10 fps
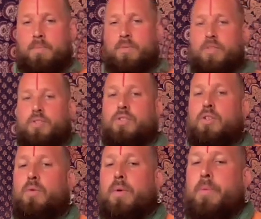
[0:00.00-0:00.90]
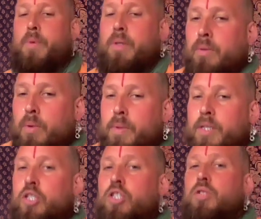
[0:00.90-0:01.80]
So we will
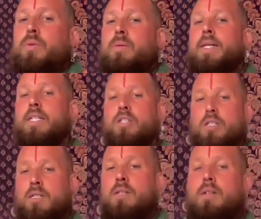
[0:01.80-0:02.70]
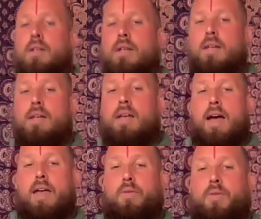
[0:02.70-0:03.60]
switch
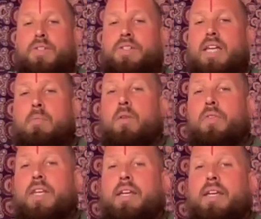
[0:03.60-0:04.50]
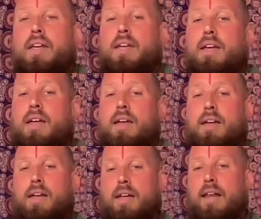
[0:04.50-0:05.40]
and do the same on
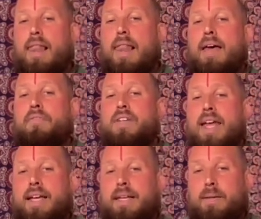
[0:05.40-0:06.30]
the left leg.